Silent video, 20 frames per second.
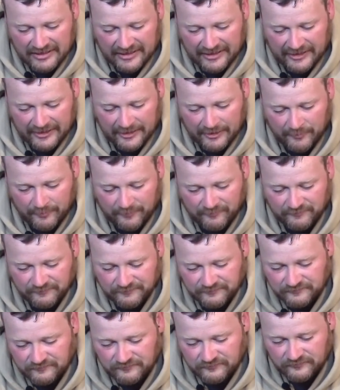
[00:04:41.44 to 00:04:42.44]

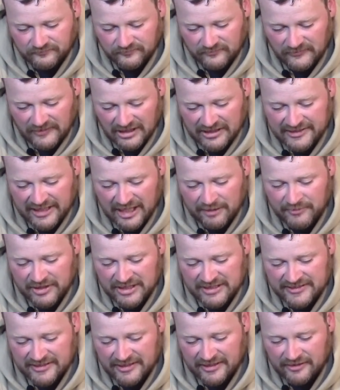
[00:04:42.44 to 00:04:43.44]
That
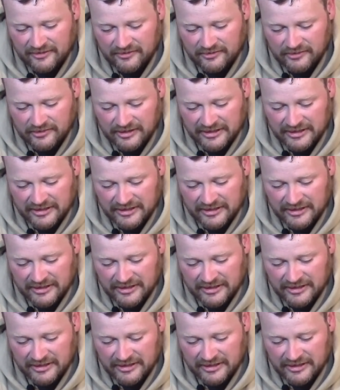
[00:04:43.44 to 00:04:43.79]
means that